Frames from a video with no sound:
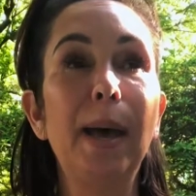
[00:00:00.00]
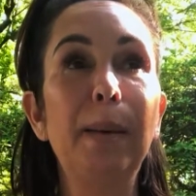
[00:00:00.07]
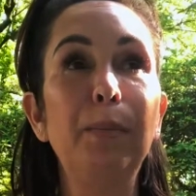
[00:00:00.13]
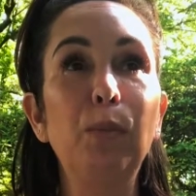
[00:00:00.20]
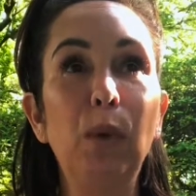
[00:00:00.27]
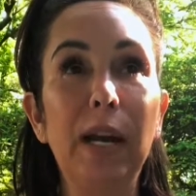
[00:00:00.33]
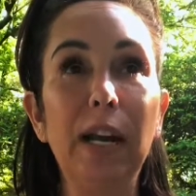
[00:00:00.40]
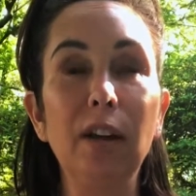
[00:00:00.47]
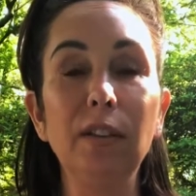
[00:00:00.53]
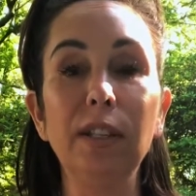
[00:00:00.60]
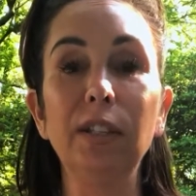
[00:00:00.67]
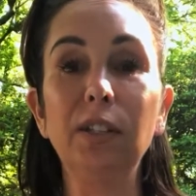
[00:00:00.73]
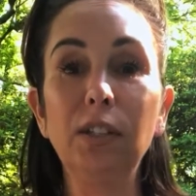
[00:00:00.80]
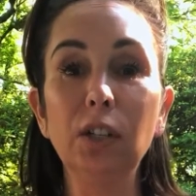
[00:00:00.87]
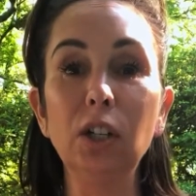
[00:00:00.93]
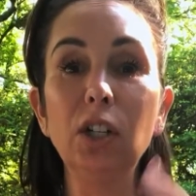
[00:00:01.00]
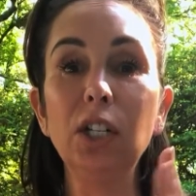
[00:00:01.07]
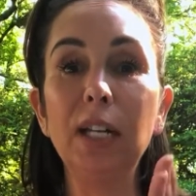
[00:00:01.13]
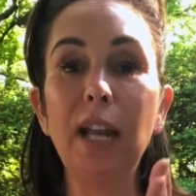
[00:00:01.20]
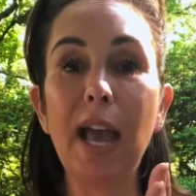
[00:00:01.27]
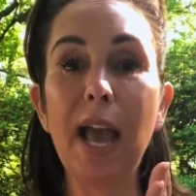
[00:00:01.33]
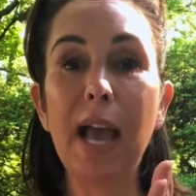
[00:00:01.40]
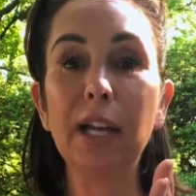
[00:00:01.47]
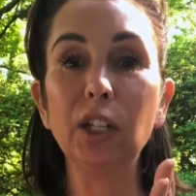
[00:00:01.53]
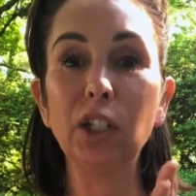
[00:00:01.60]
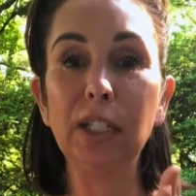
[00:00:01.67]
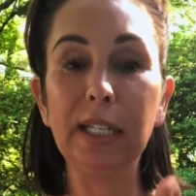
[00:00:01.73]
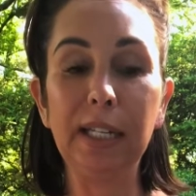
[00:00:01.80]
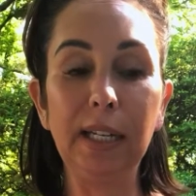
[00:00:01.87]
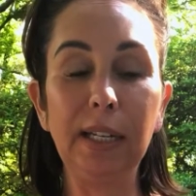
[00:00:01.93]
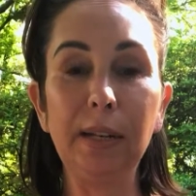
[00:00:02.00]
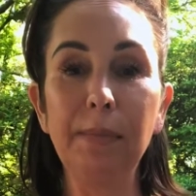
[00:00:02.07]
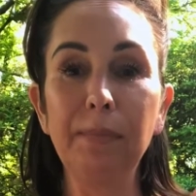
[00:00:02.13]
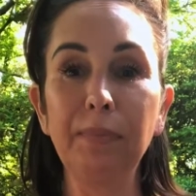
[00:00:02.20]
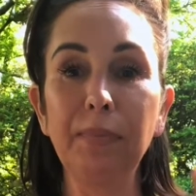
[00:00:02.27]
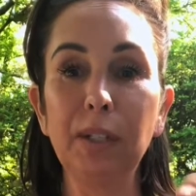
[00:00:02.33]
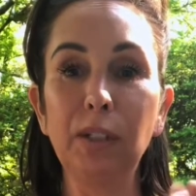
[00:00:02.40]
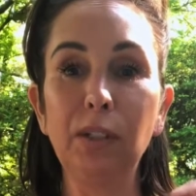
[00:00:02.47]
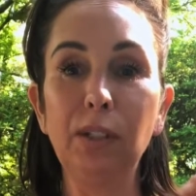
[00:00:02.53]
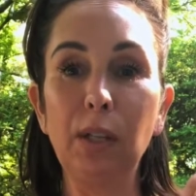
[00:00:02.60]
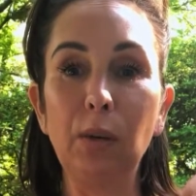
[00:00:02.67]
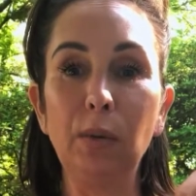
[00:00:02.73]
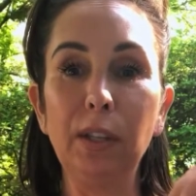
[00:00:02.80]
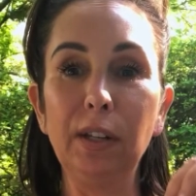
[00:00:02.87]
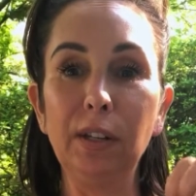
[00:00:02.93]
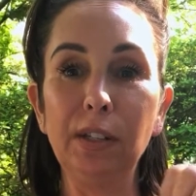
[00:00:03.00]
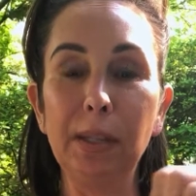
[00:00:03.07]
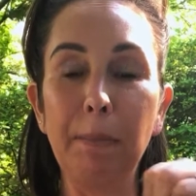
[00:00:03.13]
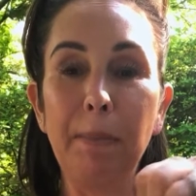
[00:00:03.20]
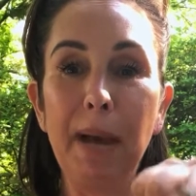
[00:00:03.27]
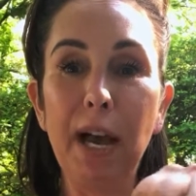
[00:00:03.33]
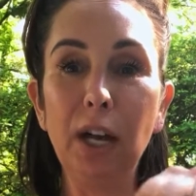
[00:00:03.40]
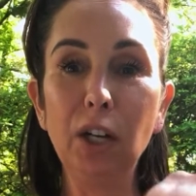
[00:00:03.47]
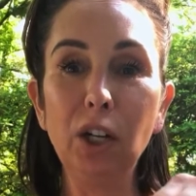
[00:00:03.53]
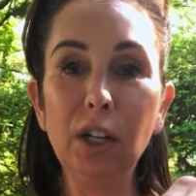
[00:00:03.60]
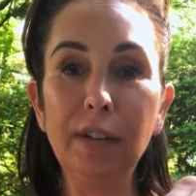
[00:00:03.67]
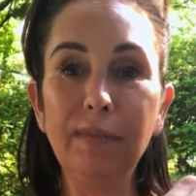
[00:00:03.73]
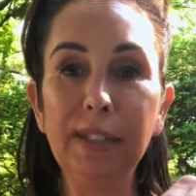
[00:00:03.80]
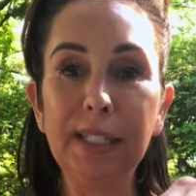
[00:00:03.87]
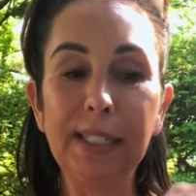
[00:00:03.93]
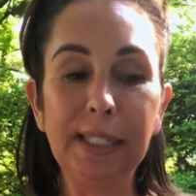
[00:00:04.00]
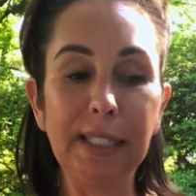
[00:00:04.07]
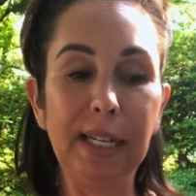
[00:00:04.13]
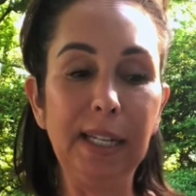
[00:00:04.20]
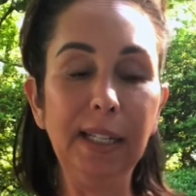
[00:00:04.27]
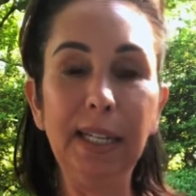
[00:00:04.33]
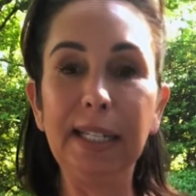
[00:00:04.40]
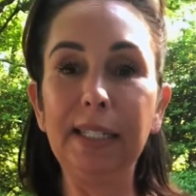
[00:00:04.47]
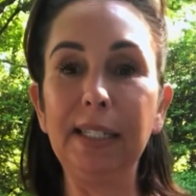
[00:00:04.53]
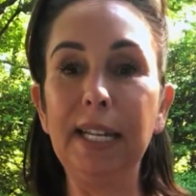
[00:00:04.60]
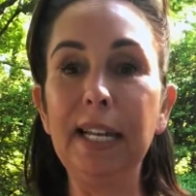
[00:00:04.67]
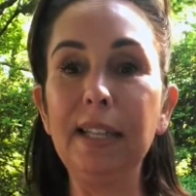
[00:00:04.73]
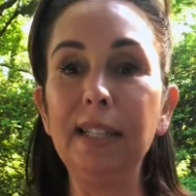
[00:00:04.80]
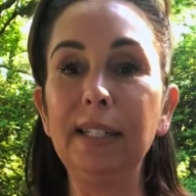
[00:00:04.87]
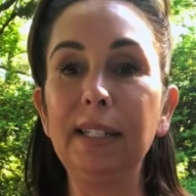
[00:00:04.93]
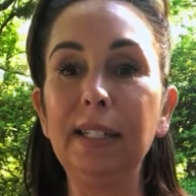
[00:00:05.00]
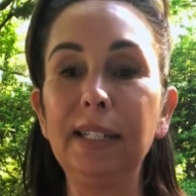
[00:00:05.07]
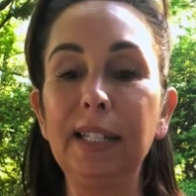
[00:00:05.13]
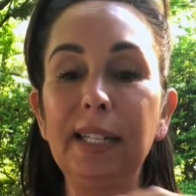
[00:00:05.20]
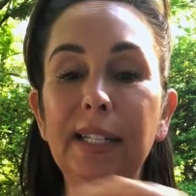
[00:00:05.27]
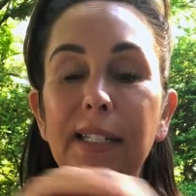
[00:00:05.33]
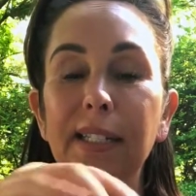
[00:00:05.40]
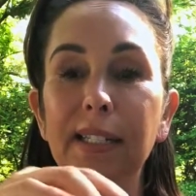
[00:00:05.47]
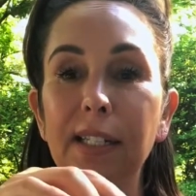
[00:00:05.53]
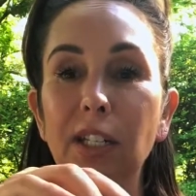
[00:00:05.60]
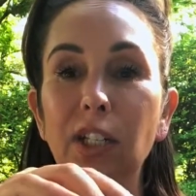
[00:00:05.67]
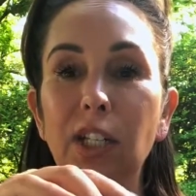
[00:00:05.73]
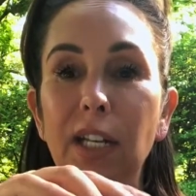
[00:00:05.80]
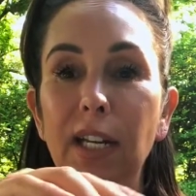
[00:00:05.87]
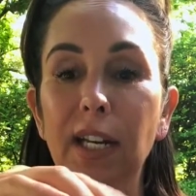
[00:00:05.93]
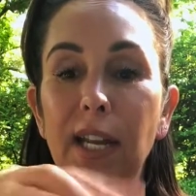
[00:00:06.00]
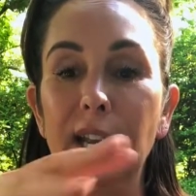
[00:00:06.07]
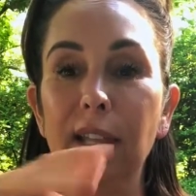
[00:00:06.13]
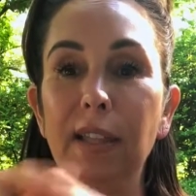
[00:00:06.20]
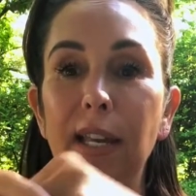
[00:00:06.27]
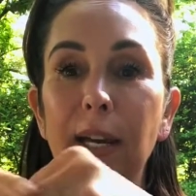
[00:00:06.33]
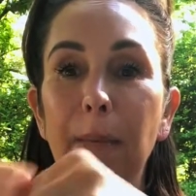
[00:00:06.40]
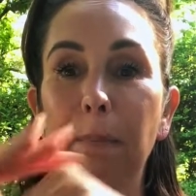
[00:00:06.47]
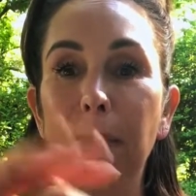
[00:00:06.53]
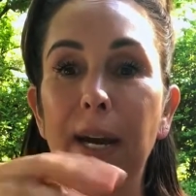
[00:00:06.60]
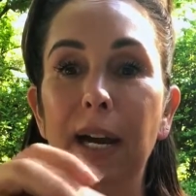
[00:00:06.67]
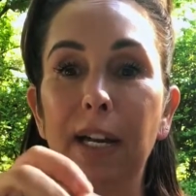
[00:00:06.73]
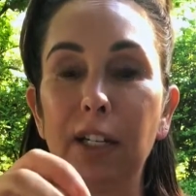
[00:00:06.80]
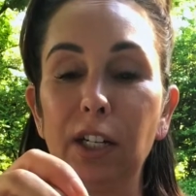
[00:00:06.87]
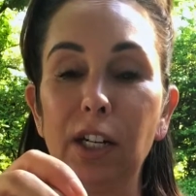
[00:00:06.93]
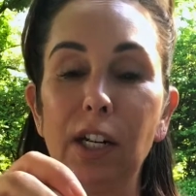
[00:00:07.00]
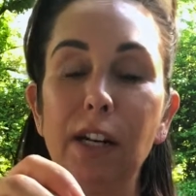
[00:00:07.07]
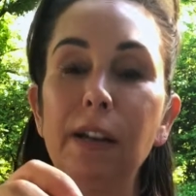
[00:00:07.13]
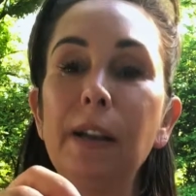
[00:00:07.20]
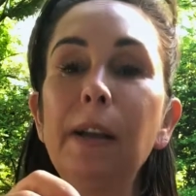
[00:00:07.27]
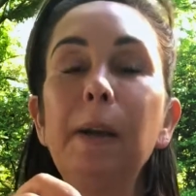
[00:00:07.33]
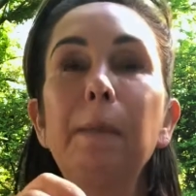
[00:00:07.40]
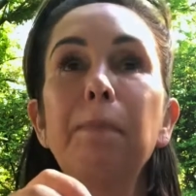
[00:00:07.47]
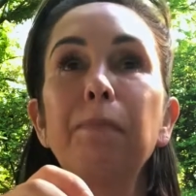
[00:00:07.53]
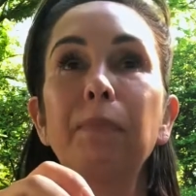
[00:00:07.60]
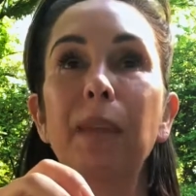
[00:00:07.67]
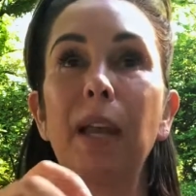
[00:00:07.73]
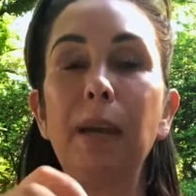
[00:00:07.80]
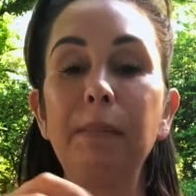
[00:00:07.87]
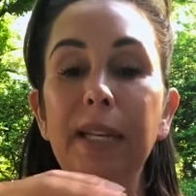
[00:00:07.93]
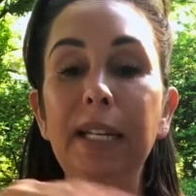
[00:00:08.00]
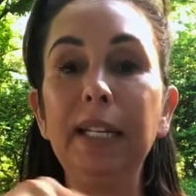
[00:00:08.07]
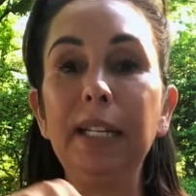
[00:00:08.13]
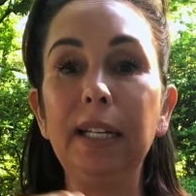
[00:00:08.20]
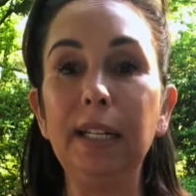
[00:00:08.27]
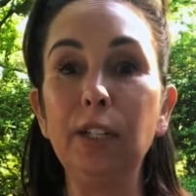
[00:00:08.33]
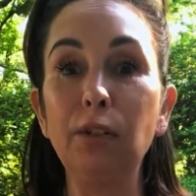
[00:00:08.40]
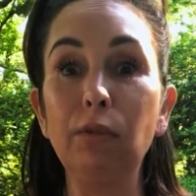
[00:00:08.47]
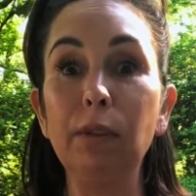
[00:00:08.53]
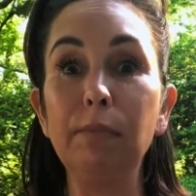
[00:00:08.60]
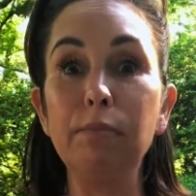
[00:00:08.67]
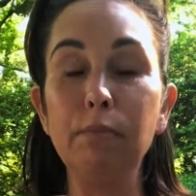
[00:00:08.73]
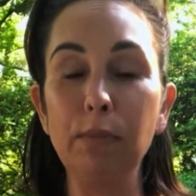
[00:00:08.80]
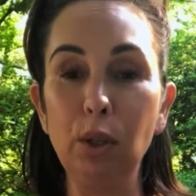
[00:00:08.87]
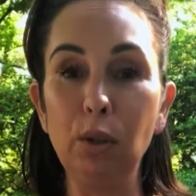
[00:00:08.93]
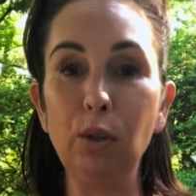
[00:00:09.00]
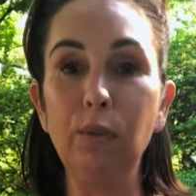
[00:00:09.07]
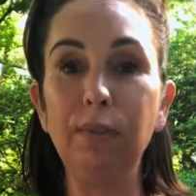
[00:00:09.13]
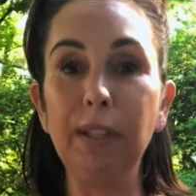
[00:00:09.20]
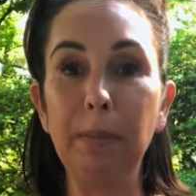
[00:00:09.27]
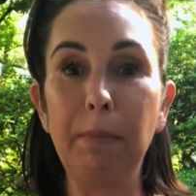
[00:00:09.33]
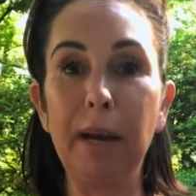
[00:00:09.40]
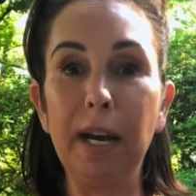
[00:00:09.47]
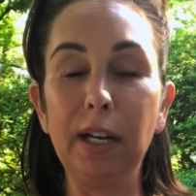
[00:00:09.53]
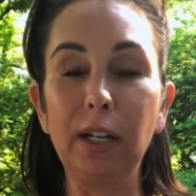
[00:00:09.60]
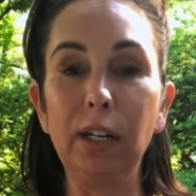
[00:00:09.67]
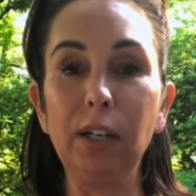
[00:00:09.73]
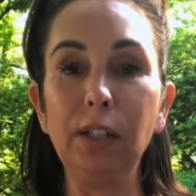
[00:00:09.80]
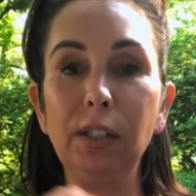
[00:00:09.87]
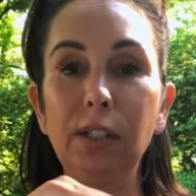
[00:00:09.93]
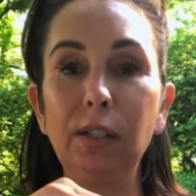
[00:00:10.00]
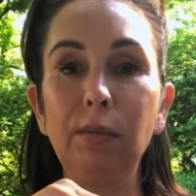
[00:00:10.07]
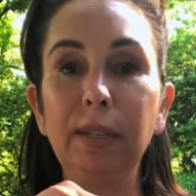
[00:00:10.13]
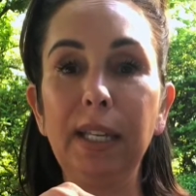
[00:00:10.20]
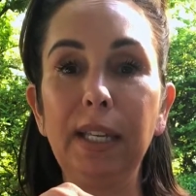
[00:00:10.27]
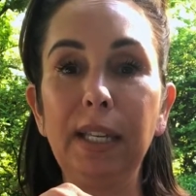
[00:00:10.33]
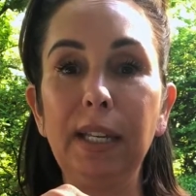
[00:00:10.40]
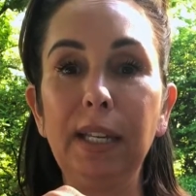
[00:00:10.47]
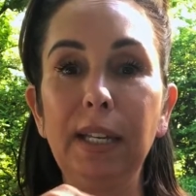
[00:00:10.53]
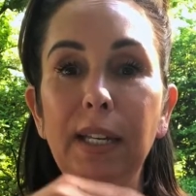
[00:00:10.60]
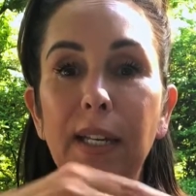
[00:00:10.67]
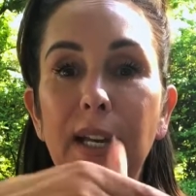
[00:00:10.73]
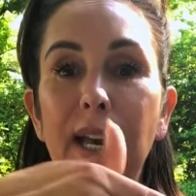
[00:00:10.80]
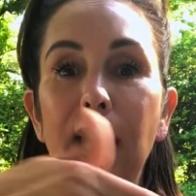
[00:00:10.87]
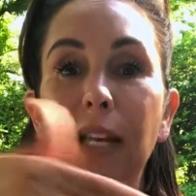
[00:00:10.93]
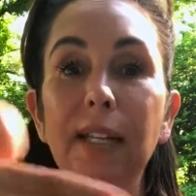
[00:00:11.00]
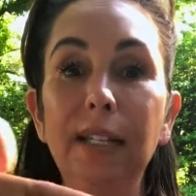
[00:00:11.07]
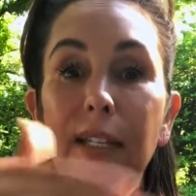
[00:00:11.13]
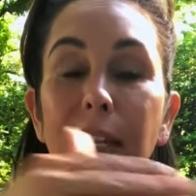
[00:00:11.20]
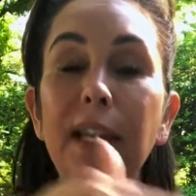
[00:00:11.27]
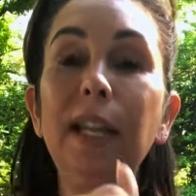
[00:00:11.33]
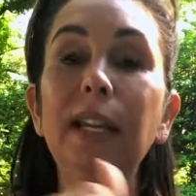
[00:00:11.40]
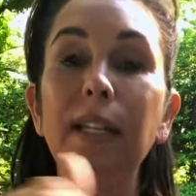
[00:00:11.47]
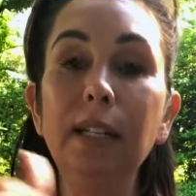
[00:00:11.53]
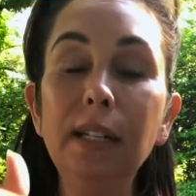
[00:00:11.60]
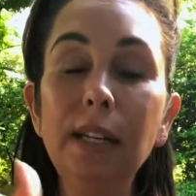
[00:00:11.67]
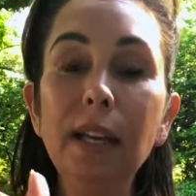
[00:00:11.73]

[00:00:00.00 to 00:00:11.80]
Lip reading: where the surgeon actually, so where there's a pucker of the skin, like say this is the incision and then a pucker. He needed to remove the pucker, so he cut in